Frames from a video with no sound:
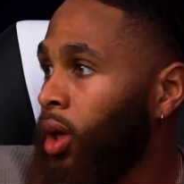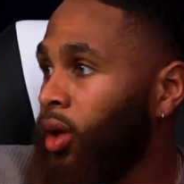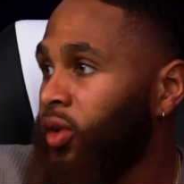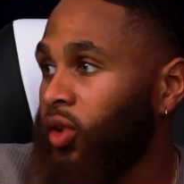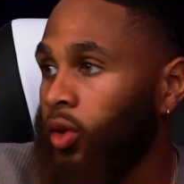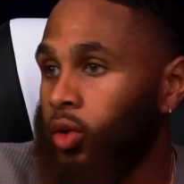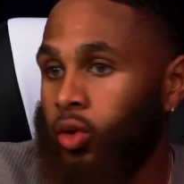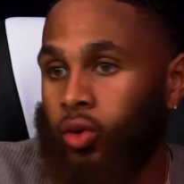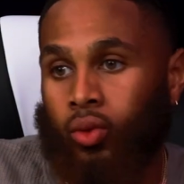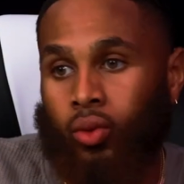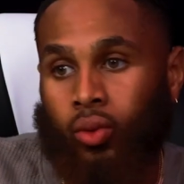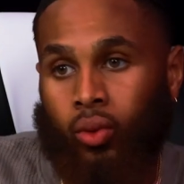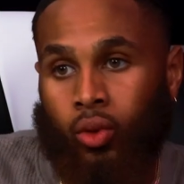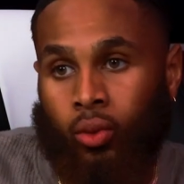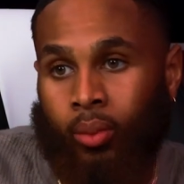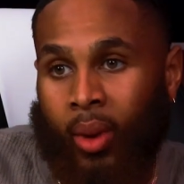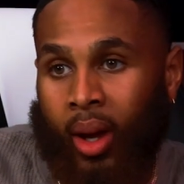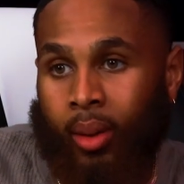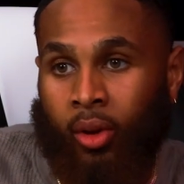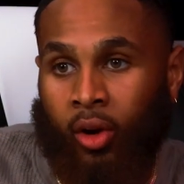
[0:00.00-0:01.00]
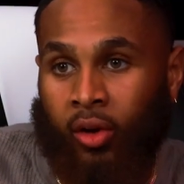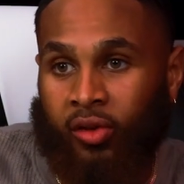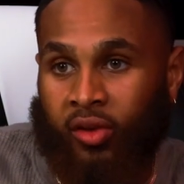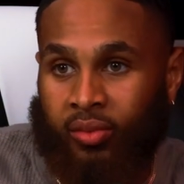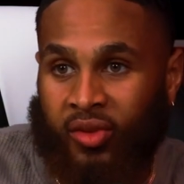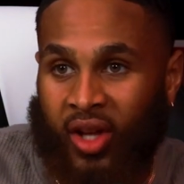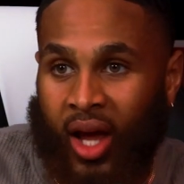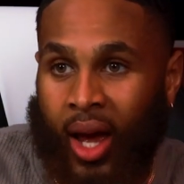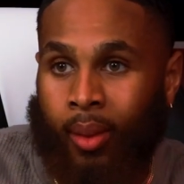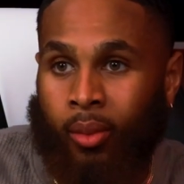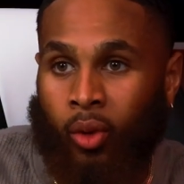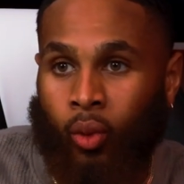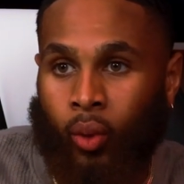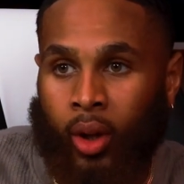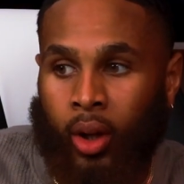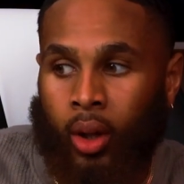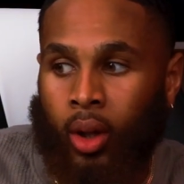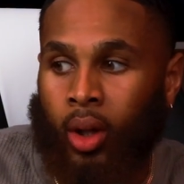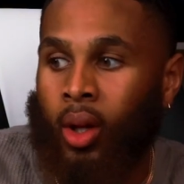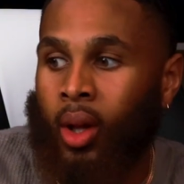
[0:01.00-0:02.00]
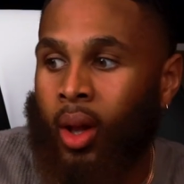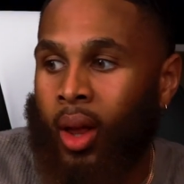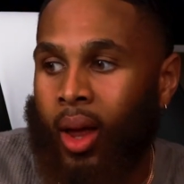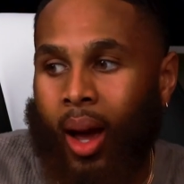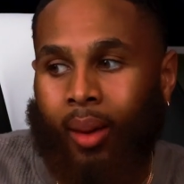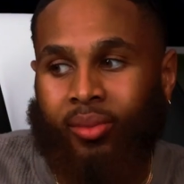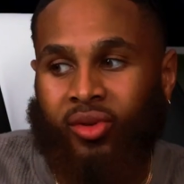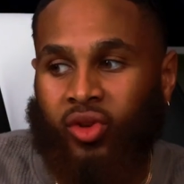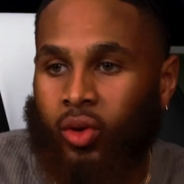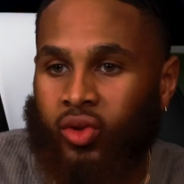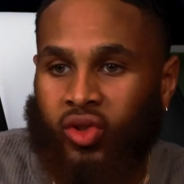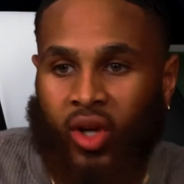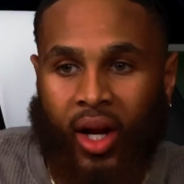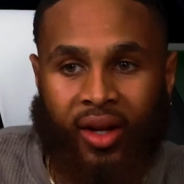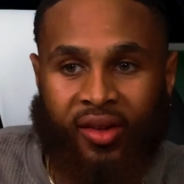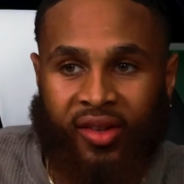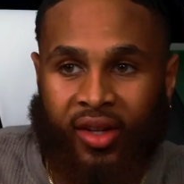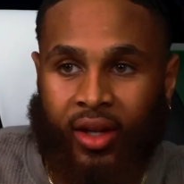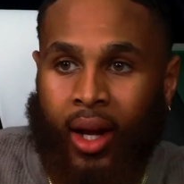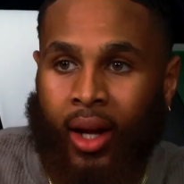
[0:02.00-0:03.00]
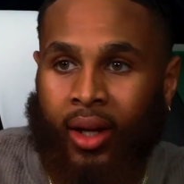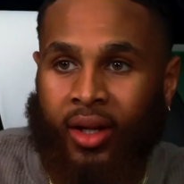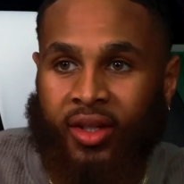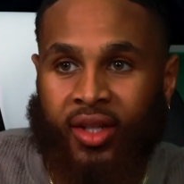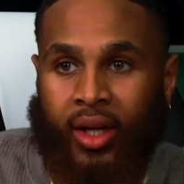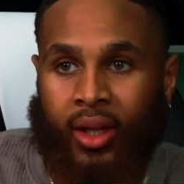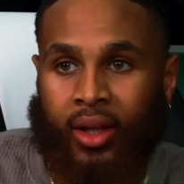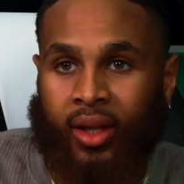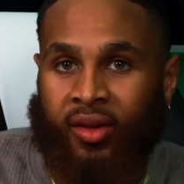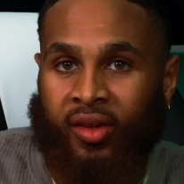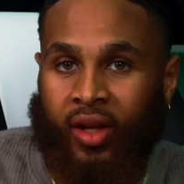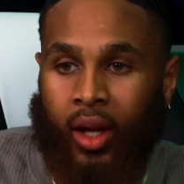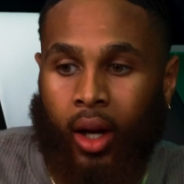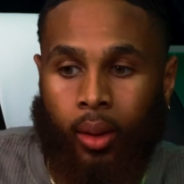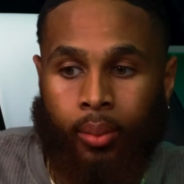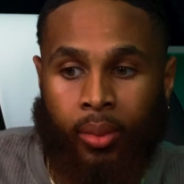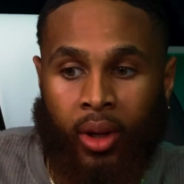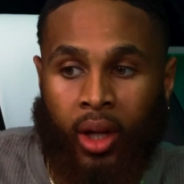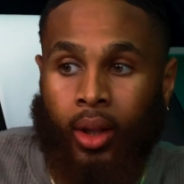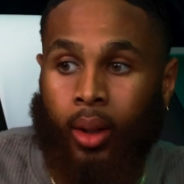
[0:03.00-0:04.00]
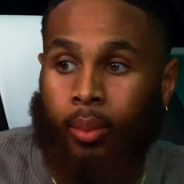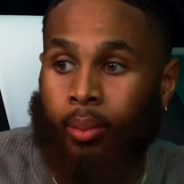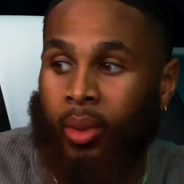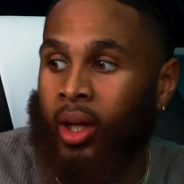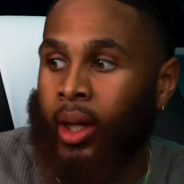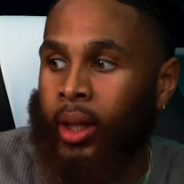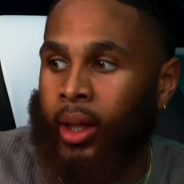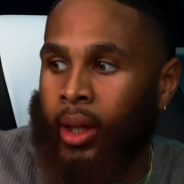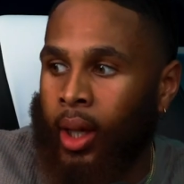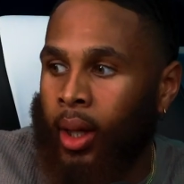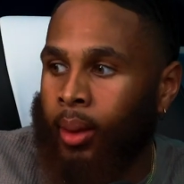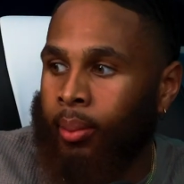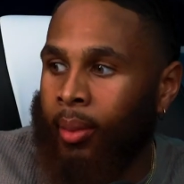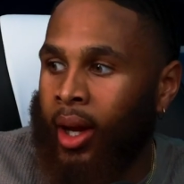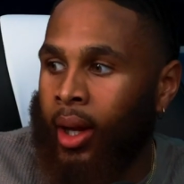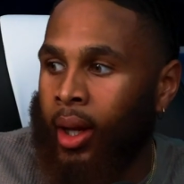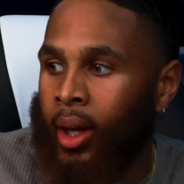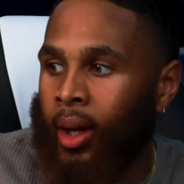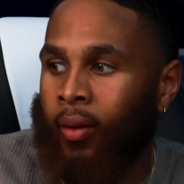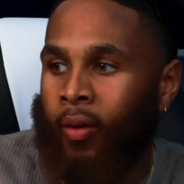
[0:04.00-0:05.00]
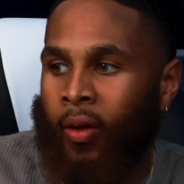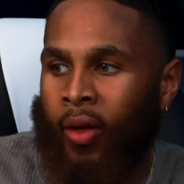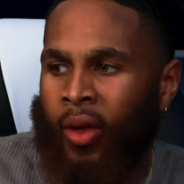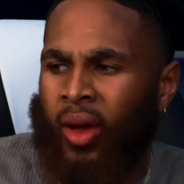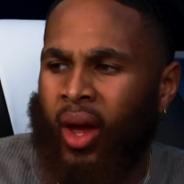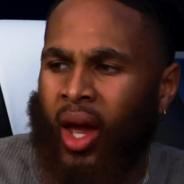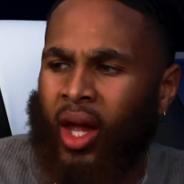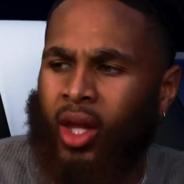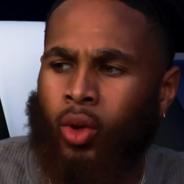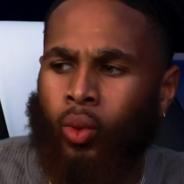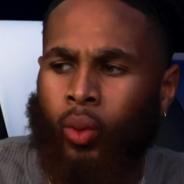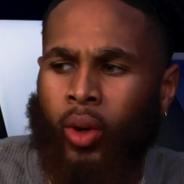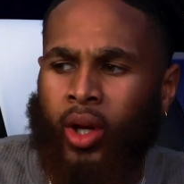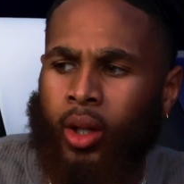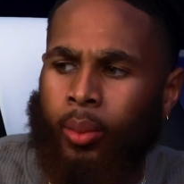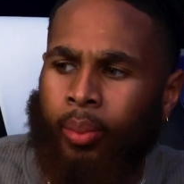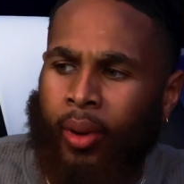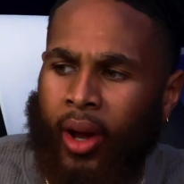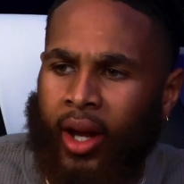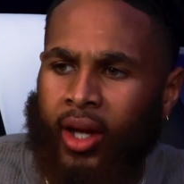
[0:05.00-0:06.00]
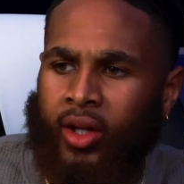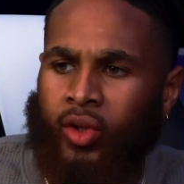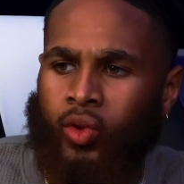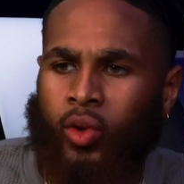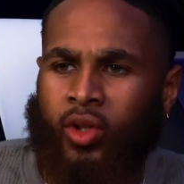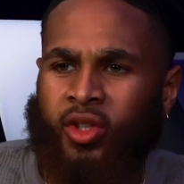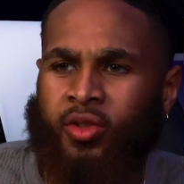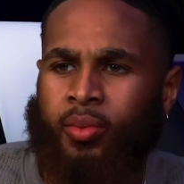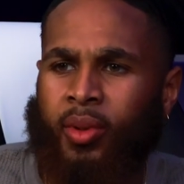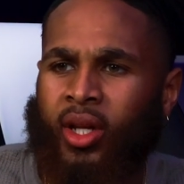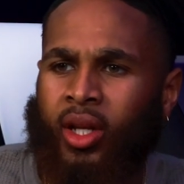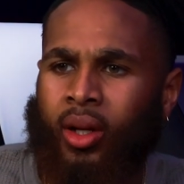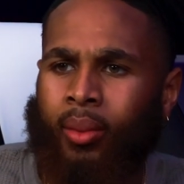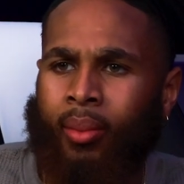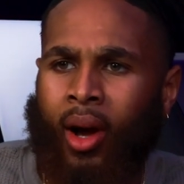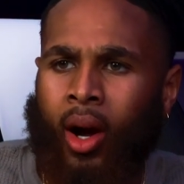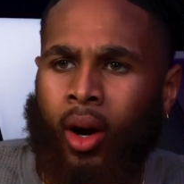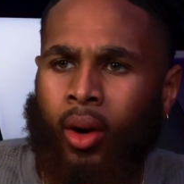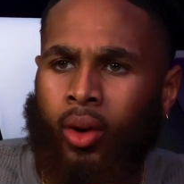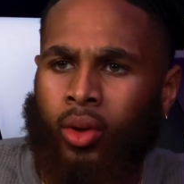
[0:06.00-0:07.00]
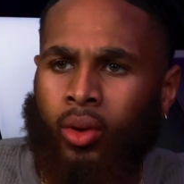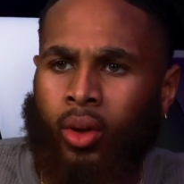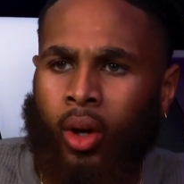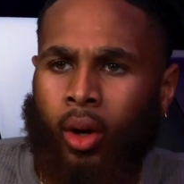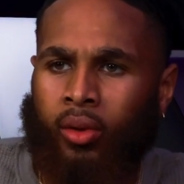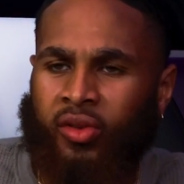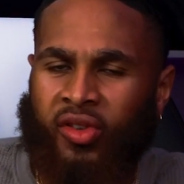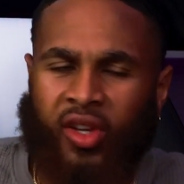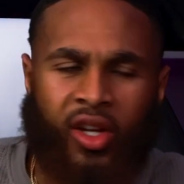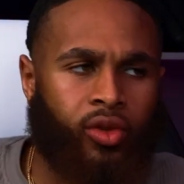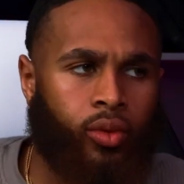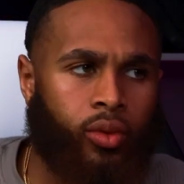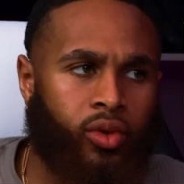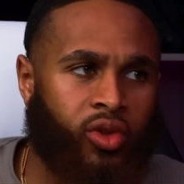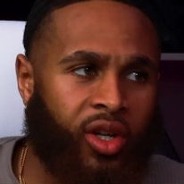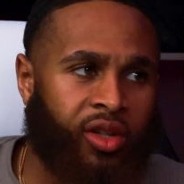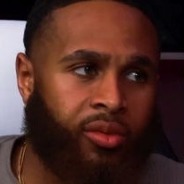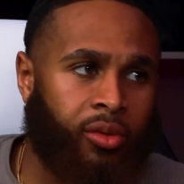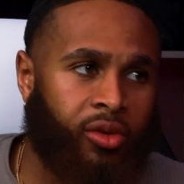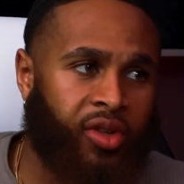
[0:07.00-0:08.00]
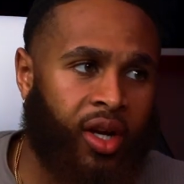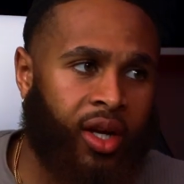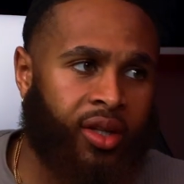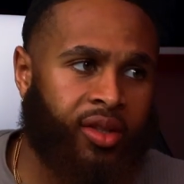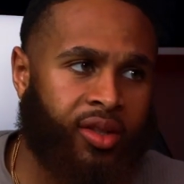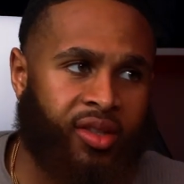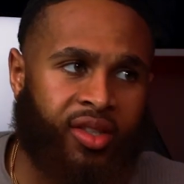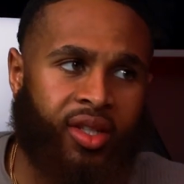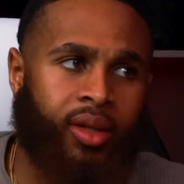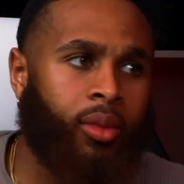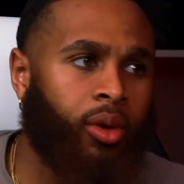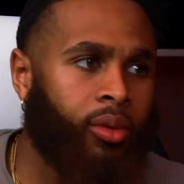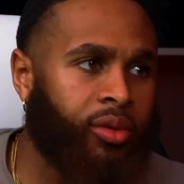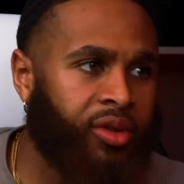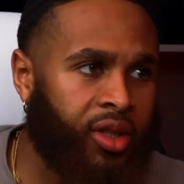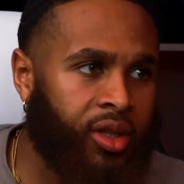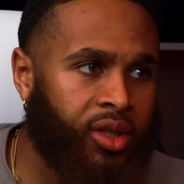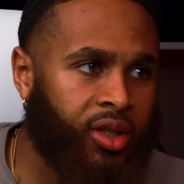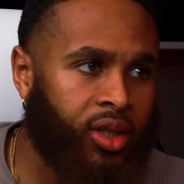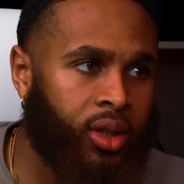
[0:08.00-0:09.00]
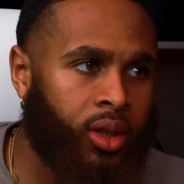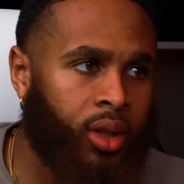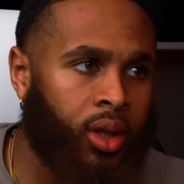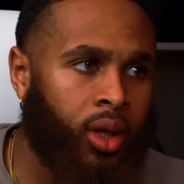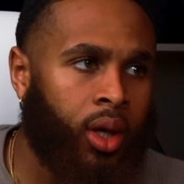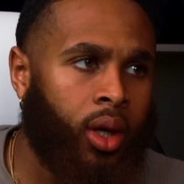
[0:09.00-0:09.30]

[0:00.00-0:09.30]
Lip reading: So you may be on some time and where I'm just gonna try to sit down and check this out, being a young man, and you read a page where it's speaking about, sexual transmutation, semen retention.